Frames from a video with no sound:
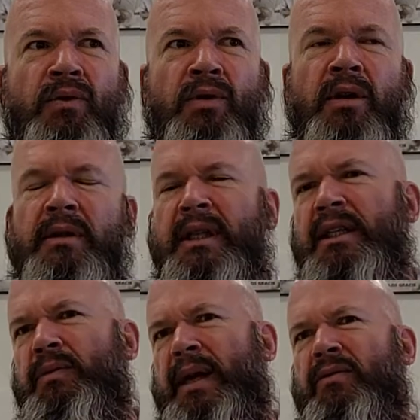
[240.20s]
for, and
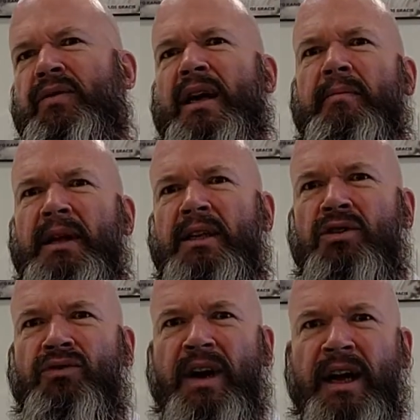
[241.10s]
that's what I would recommend to
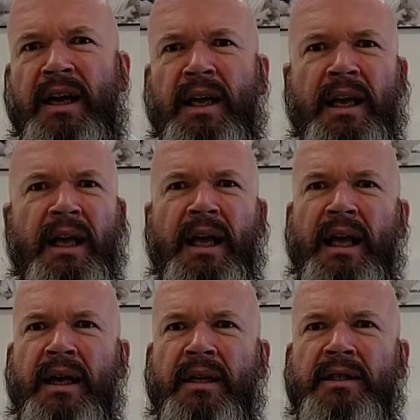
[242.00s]
Greg,
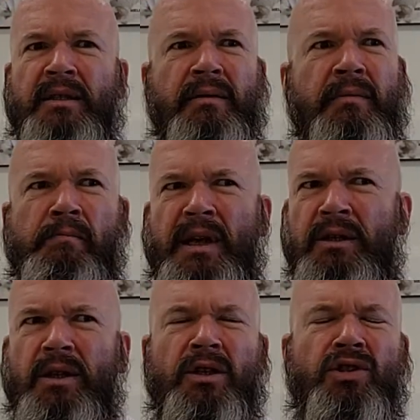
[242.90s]
is be as
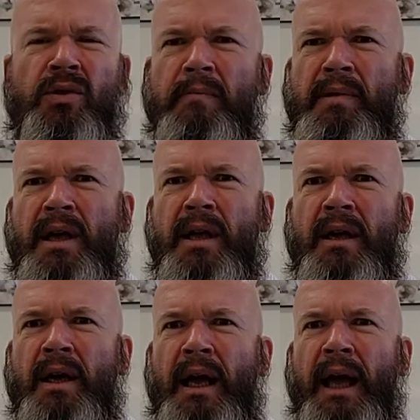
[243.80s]
good as you can be,
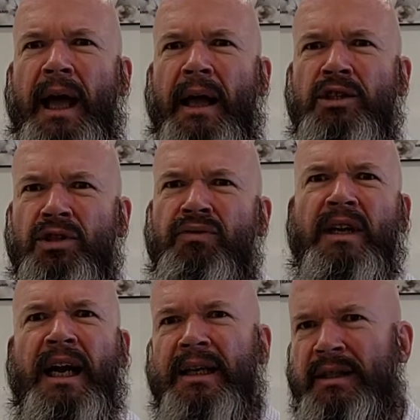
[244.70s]
and just
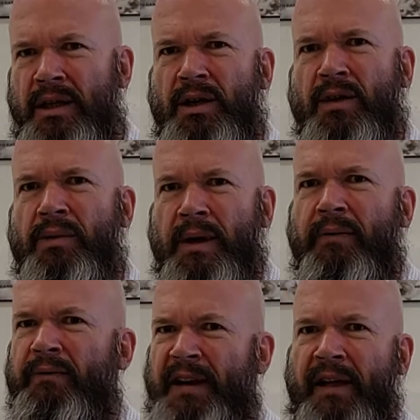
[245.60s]
realize that, you know,
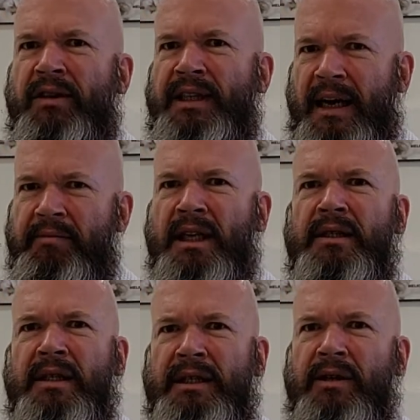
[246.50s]
father time does
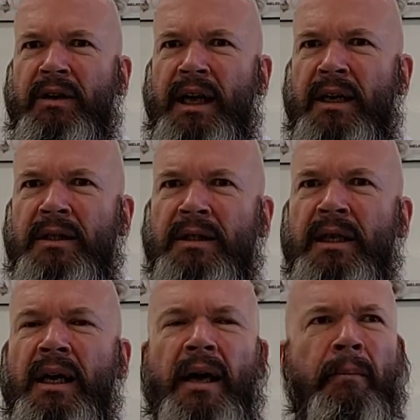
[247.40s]
deteriorate us,
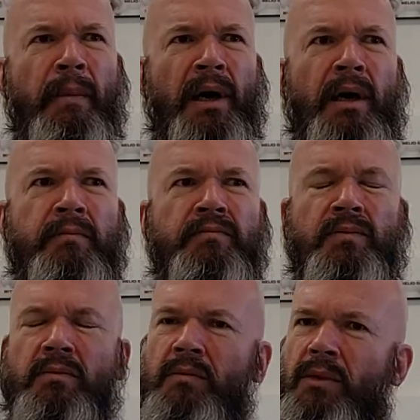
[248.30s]
but,
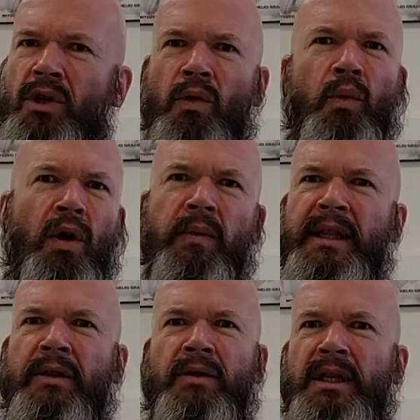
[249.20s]
you know, work
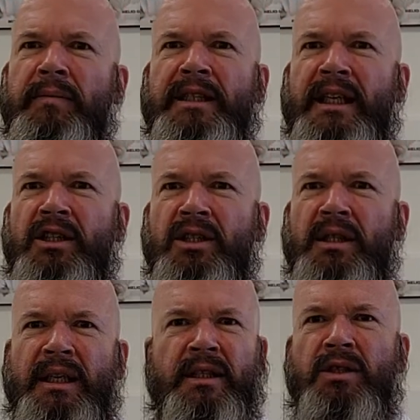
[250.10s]
within those
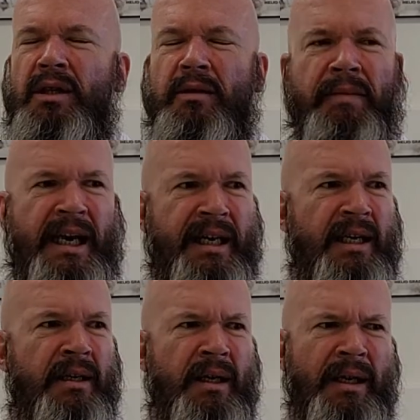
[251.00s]
limitations. Listen to your
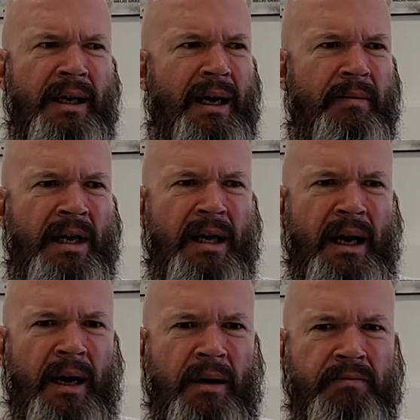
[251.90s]
body. I mean,
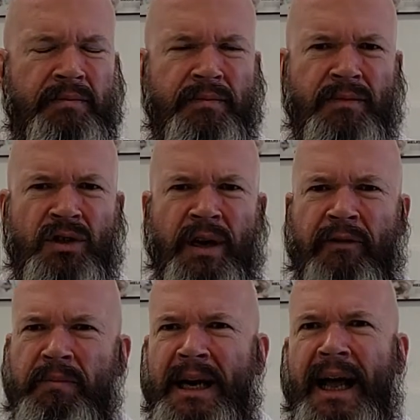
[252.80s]
you know,
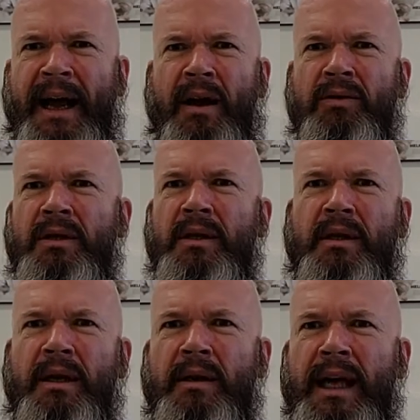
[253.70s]
I've been out,
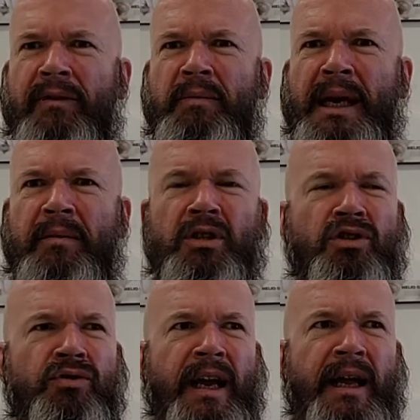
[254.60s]
haven't been able to
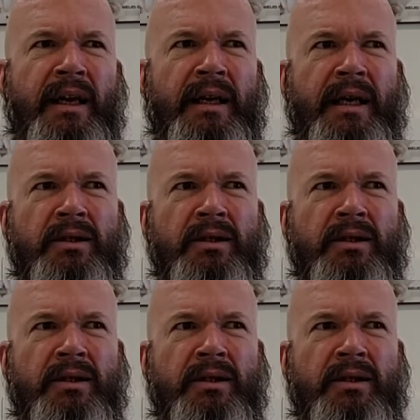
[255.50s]
train